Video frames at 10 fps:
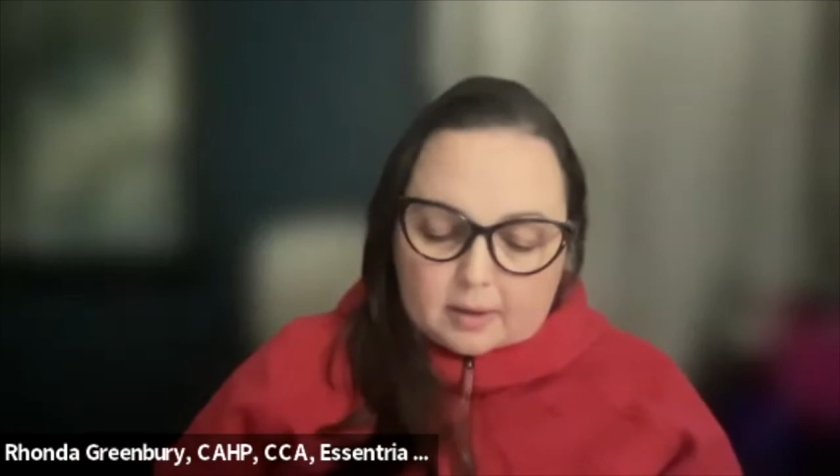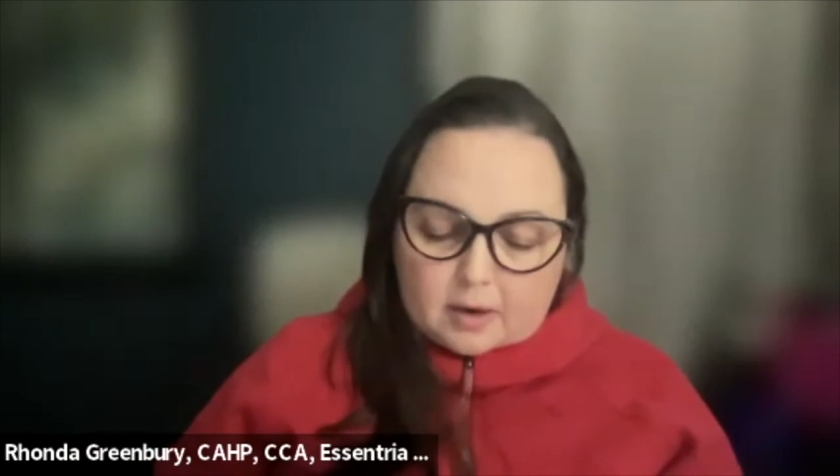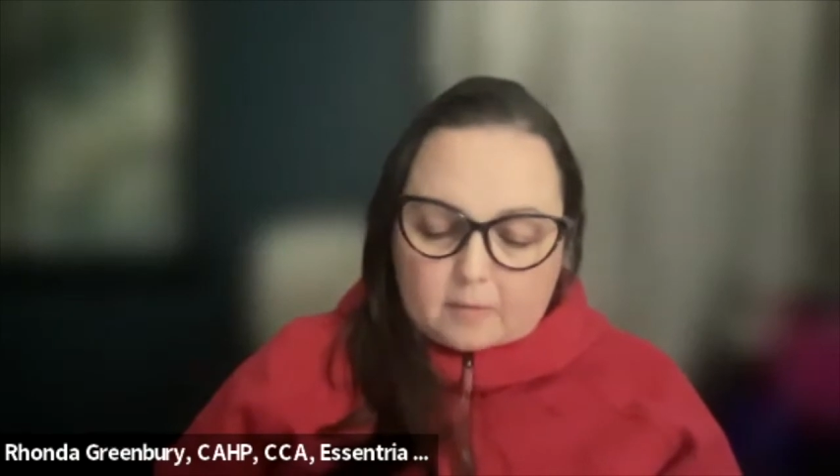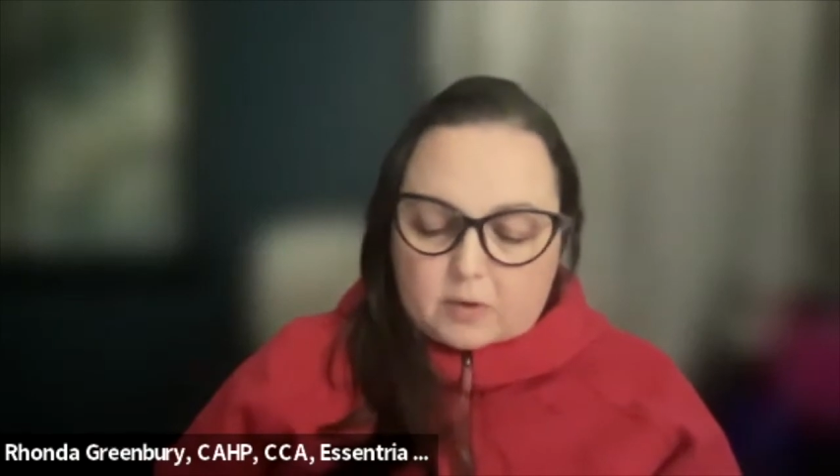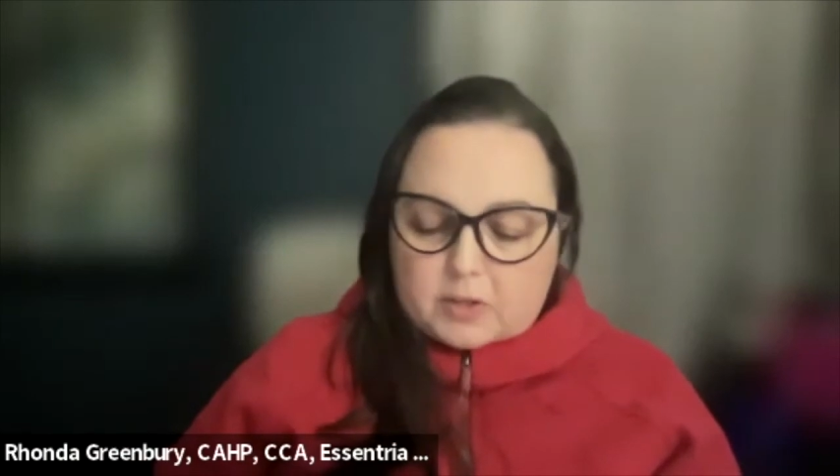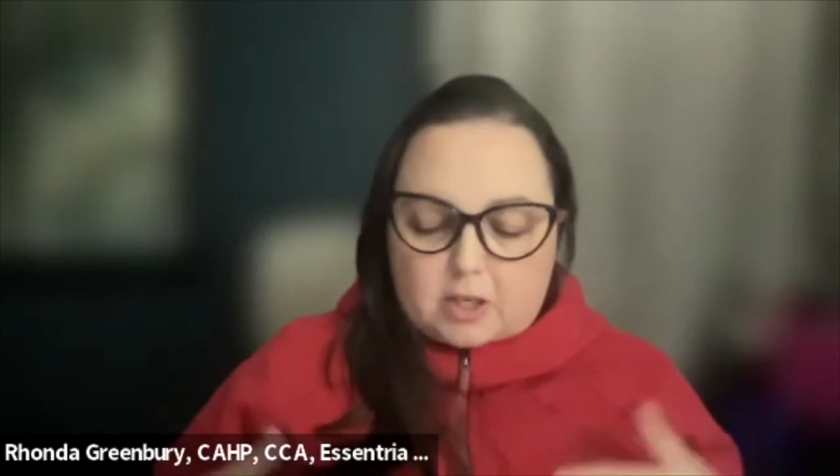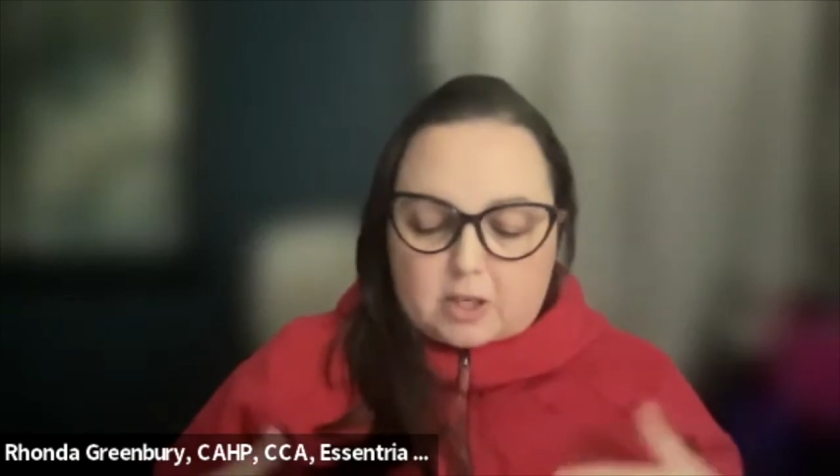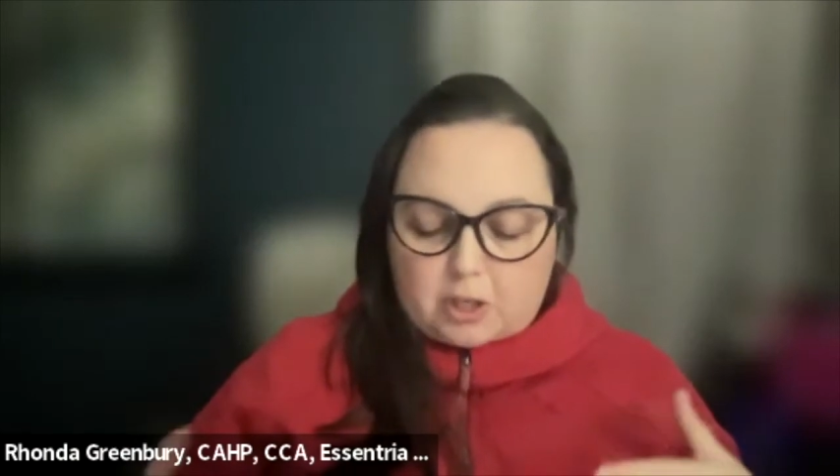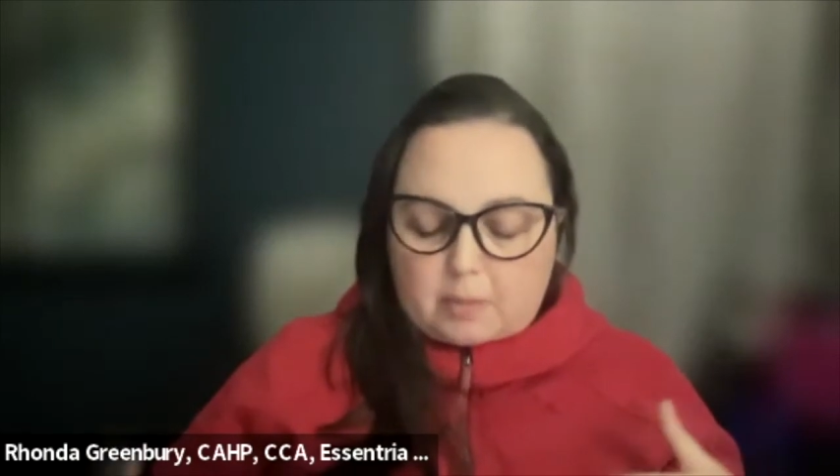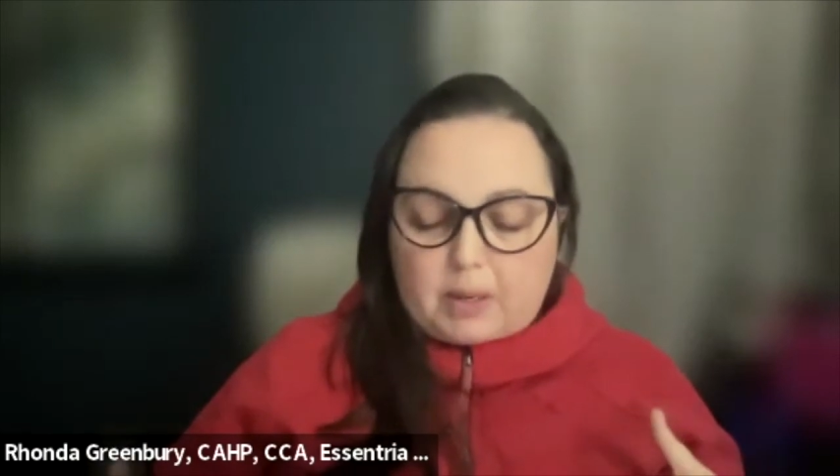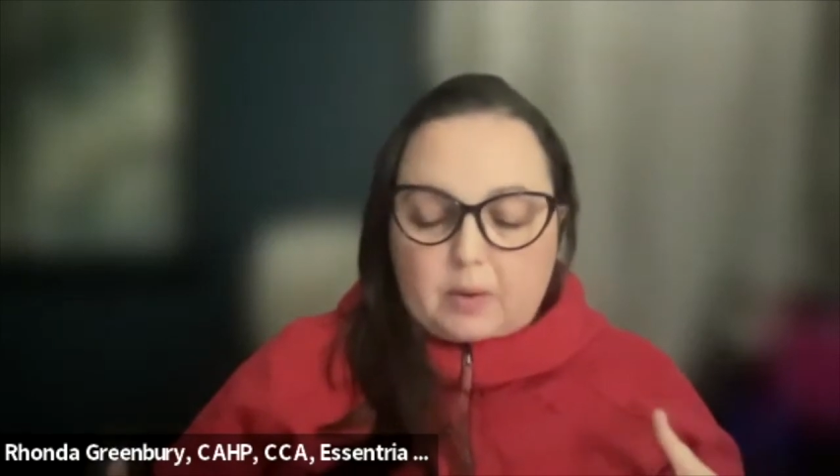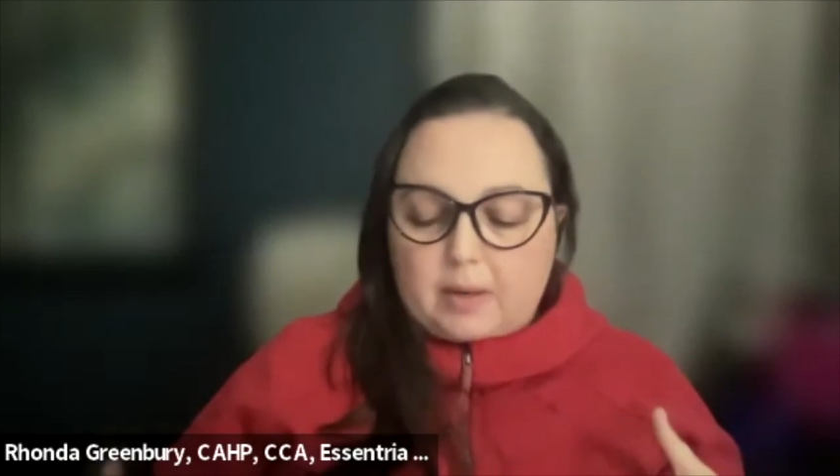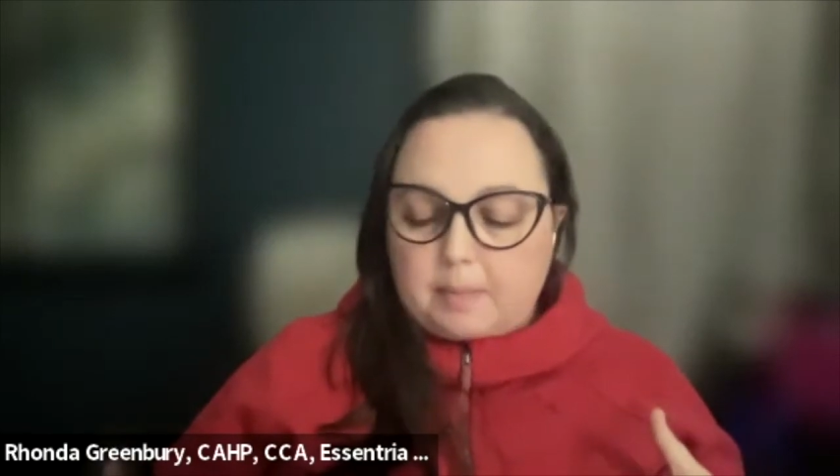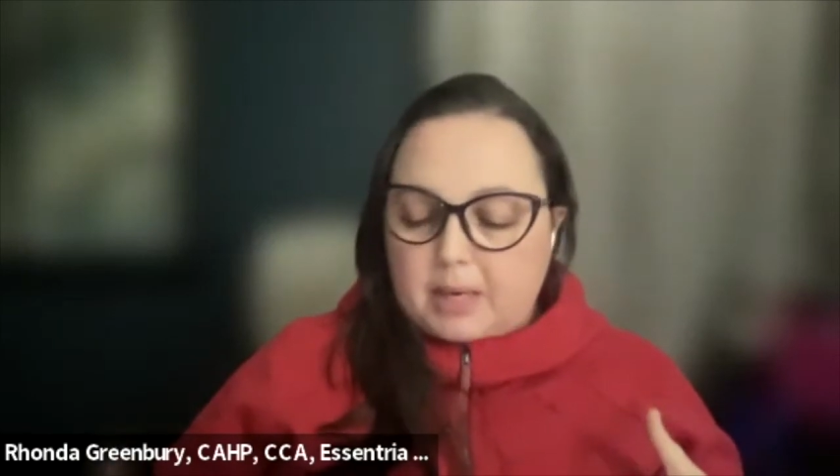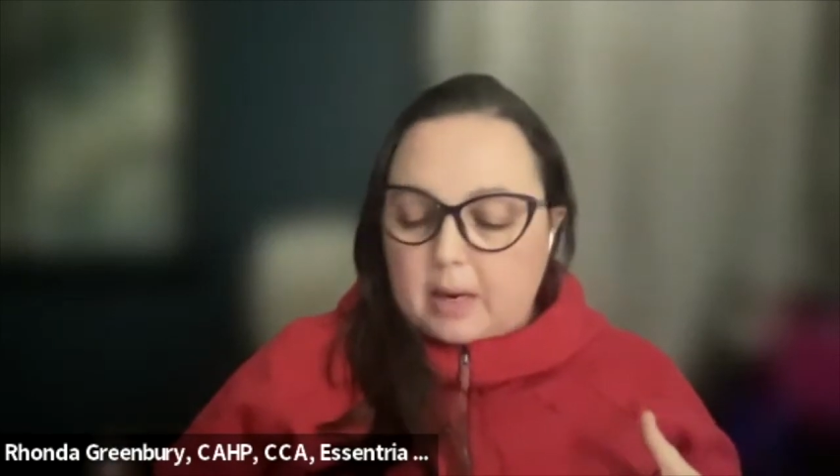conversation about
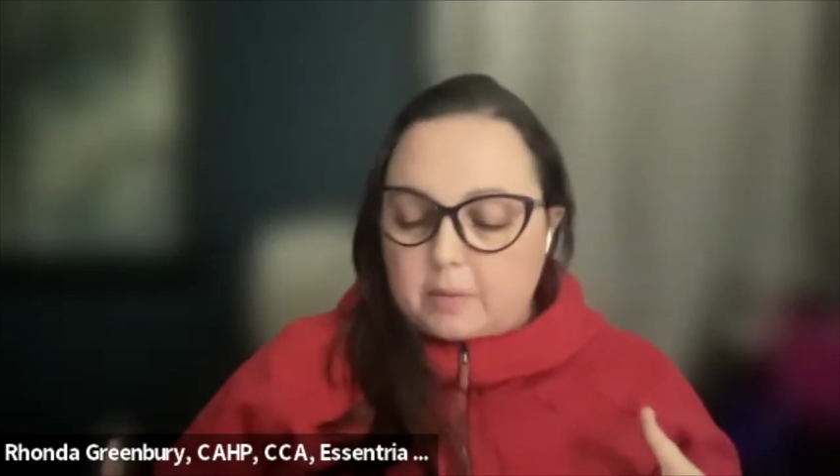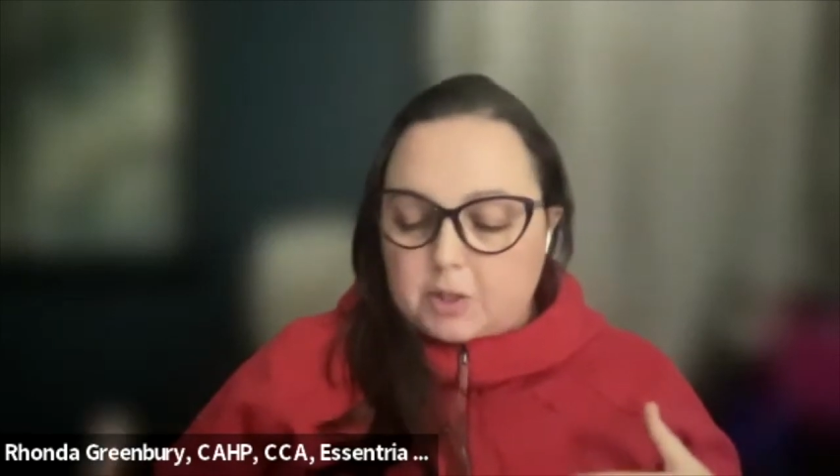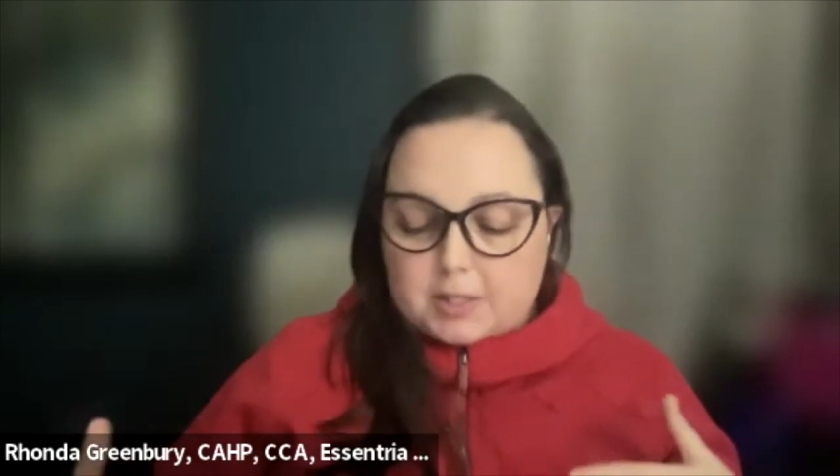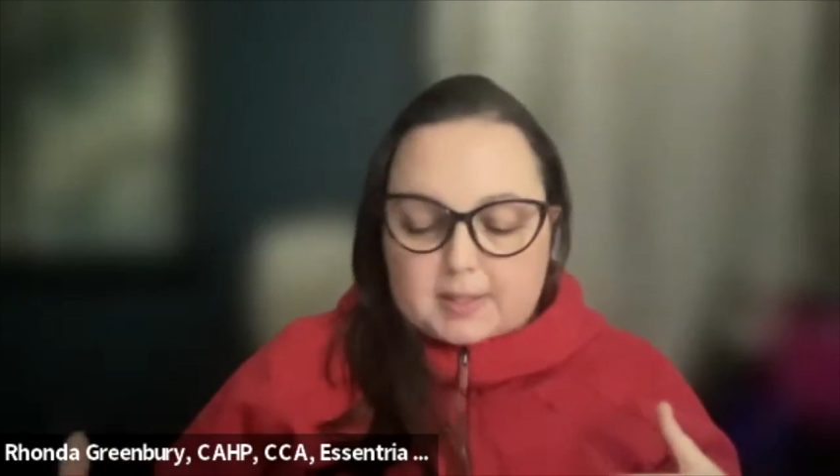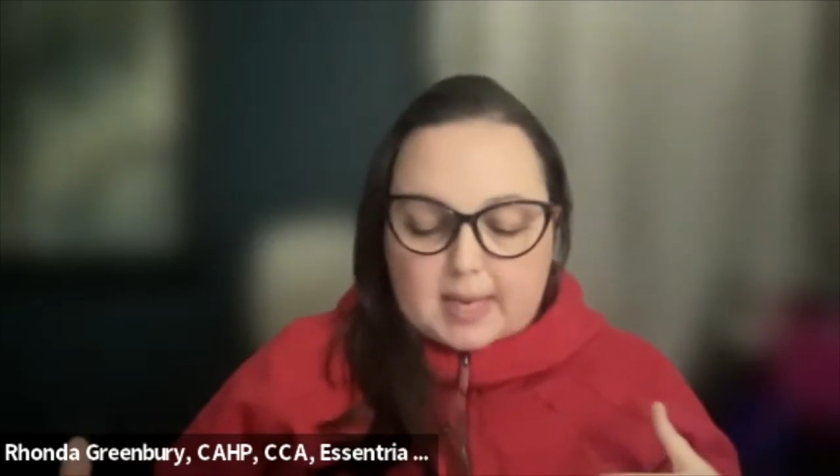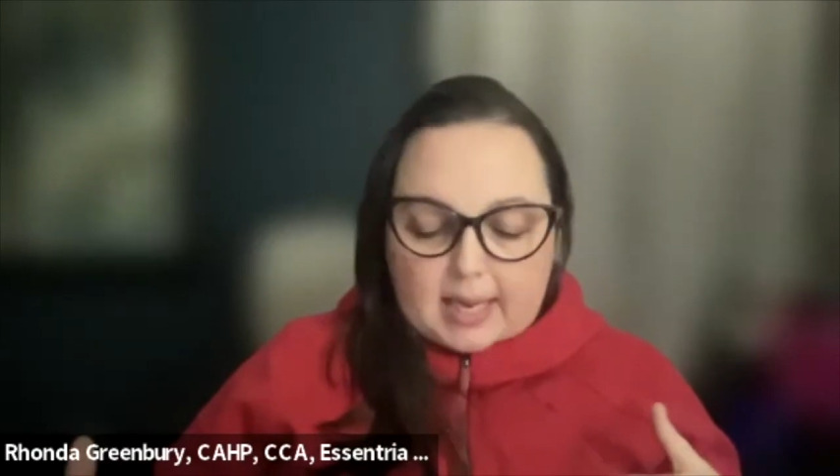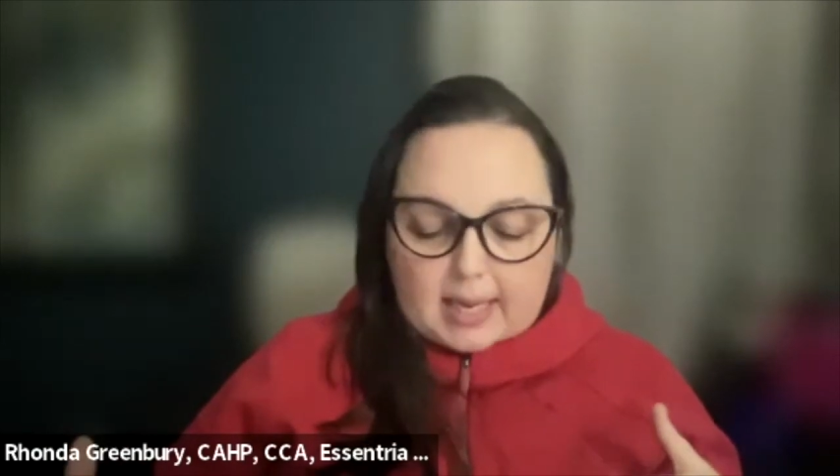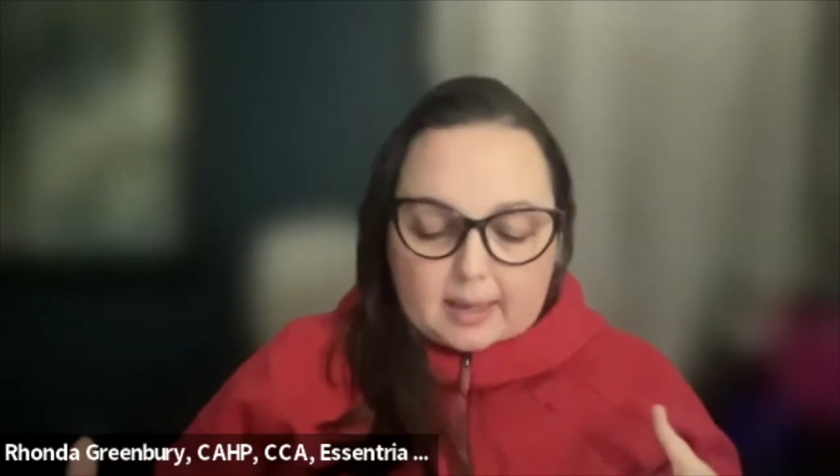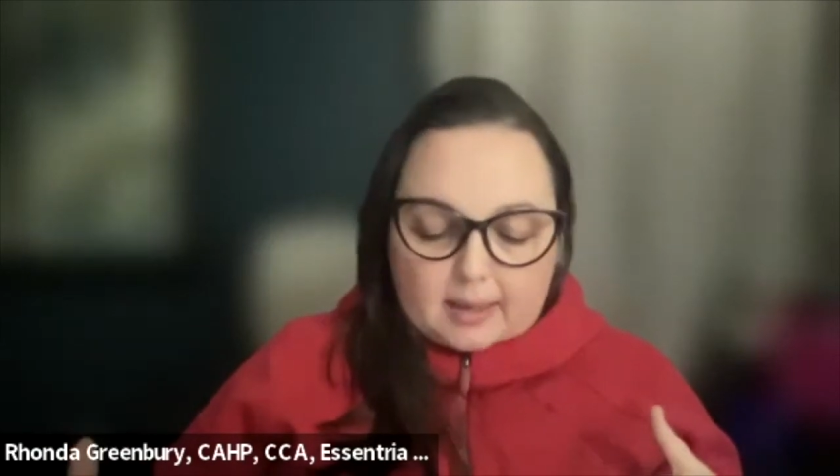it, but I would just say